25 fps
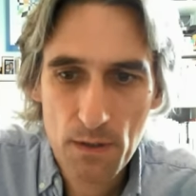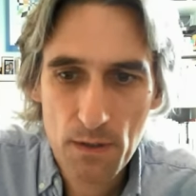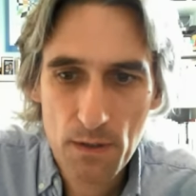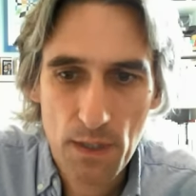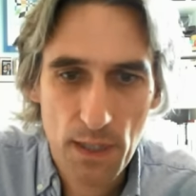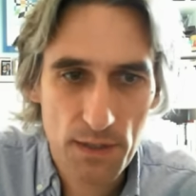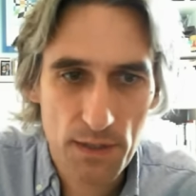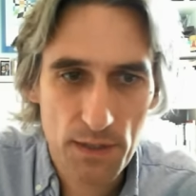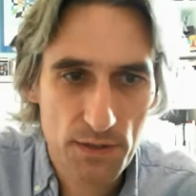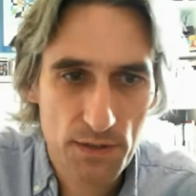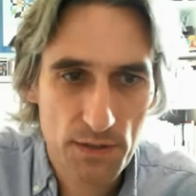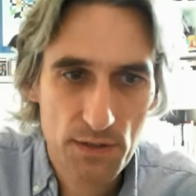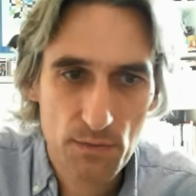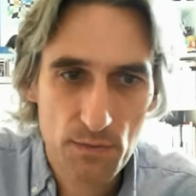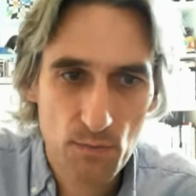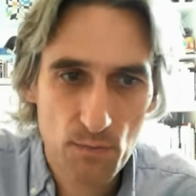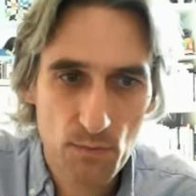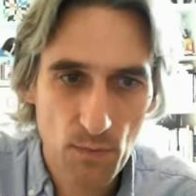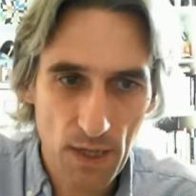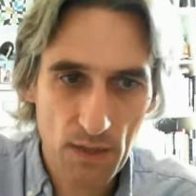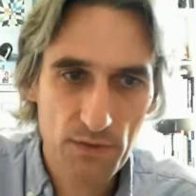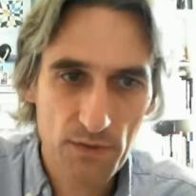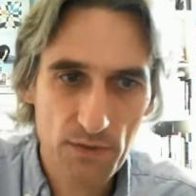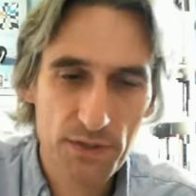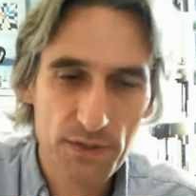And,
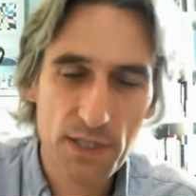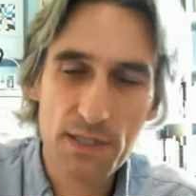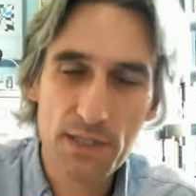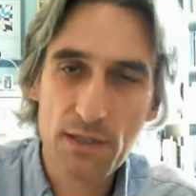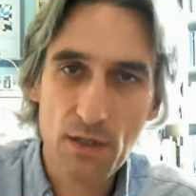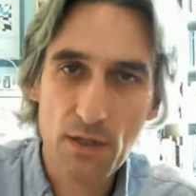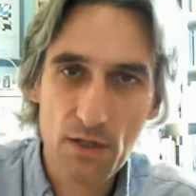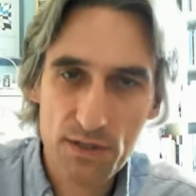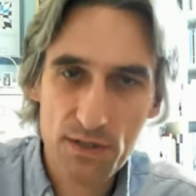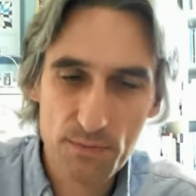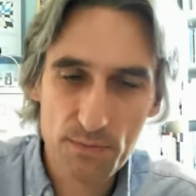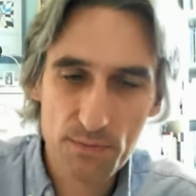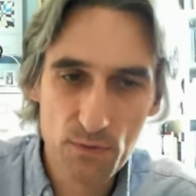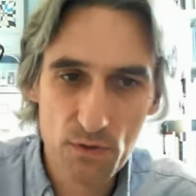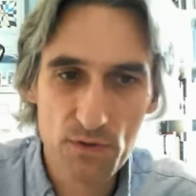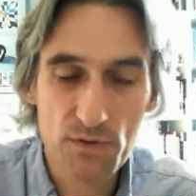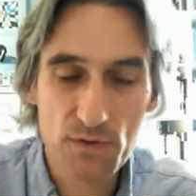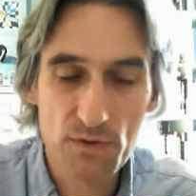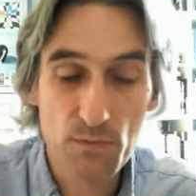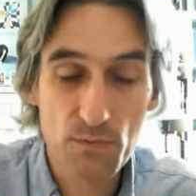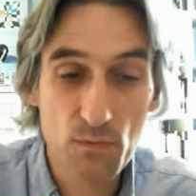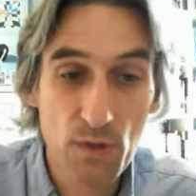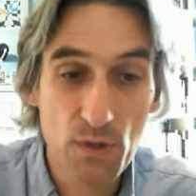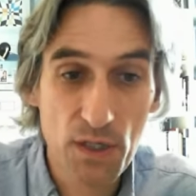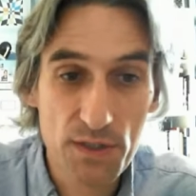well, these last
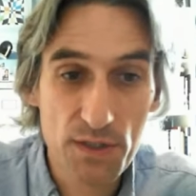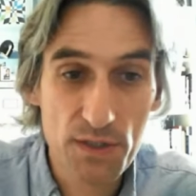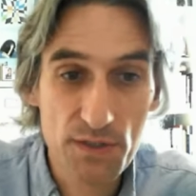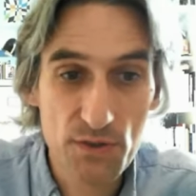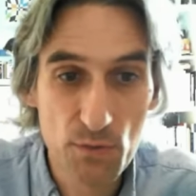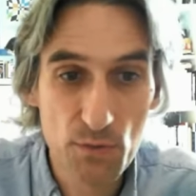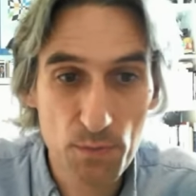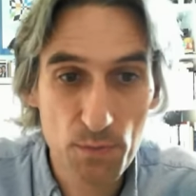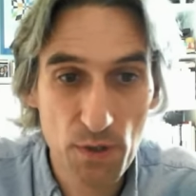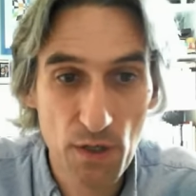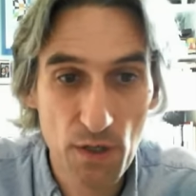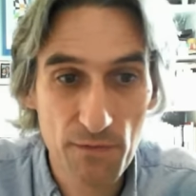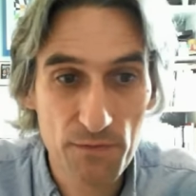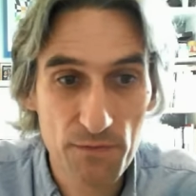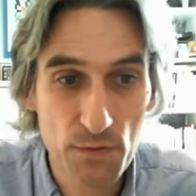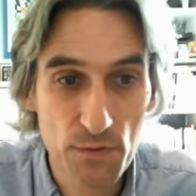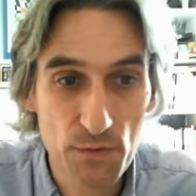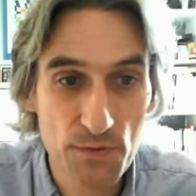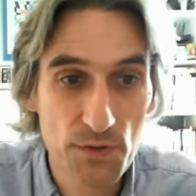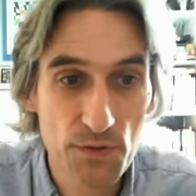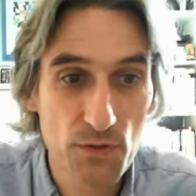moves were superfluous.